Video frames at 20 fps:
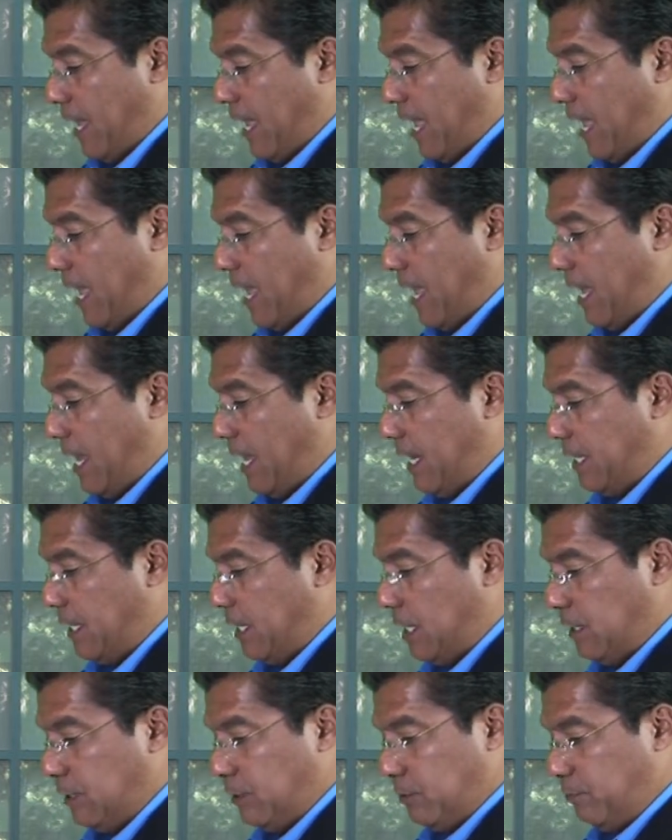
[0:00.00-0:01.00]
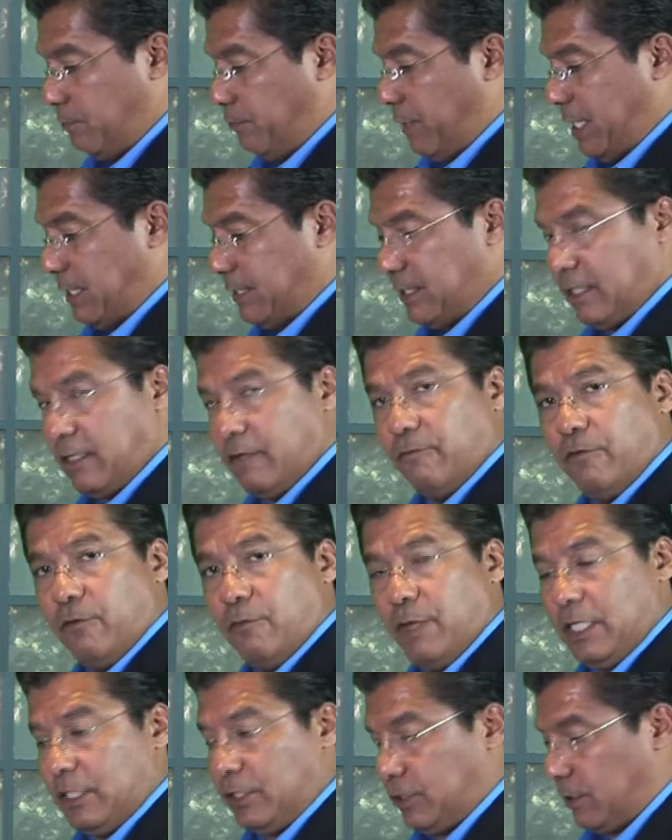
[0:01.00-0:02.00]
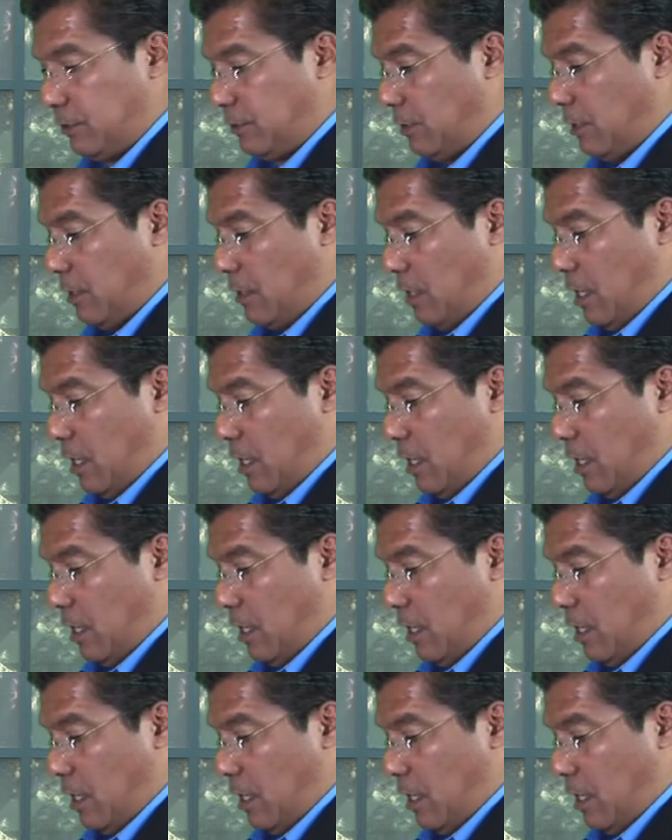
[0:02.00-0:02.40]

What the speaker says: and basic information.